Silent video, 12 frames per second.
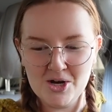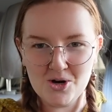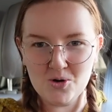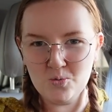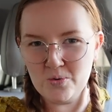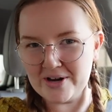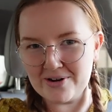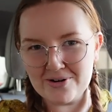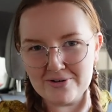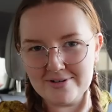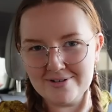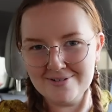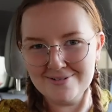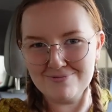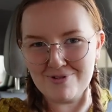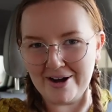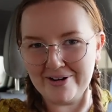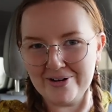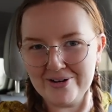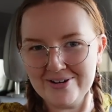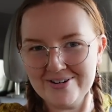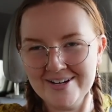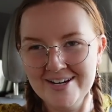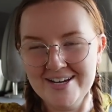a weird
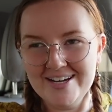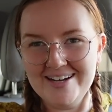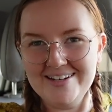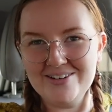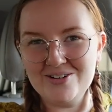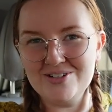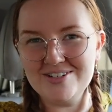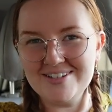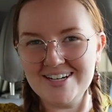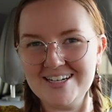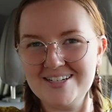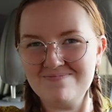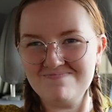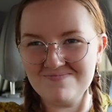record and you're just like,